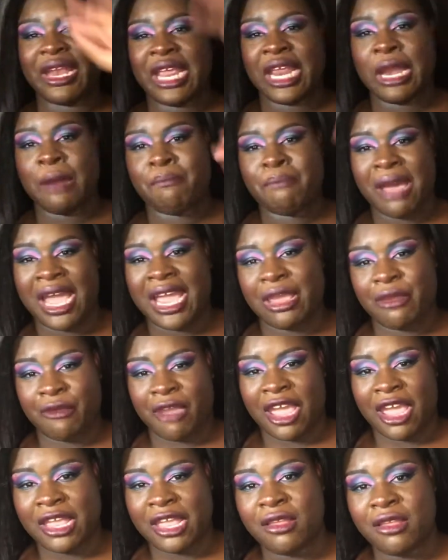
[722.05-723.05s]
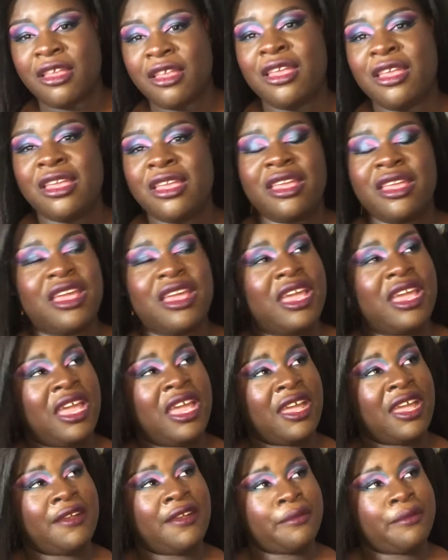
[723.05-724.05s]
there in the bike, right?
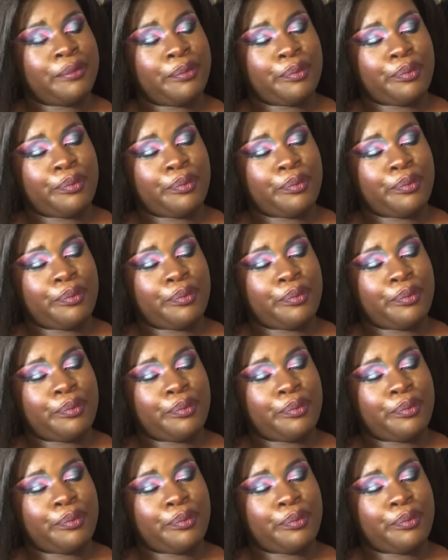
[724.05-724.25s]
And